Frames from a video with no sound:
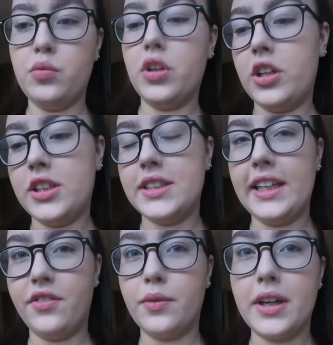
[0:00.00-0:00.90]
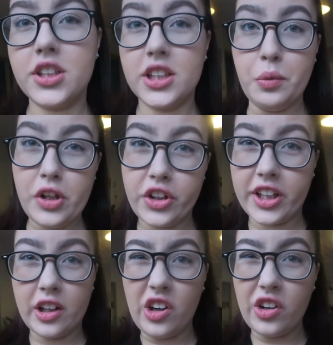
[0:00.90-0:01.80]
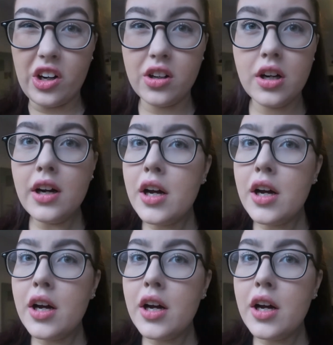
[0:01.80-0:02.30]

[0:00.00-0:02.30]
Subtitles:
We're gonna see if I'm actually working or not.